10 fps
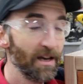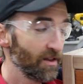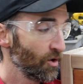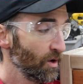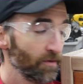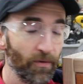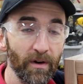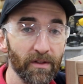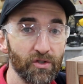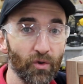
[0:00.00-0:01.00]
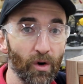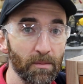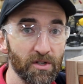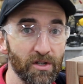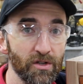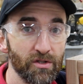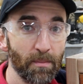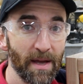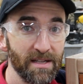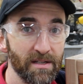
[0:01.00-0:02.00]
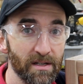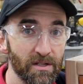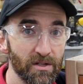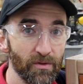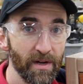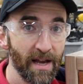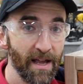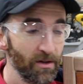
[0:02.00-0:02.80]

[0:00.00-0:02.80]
Now to go in the front of the drawer, I'm just gonna use a basic screen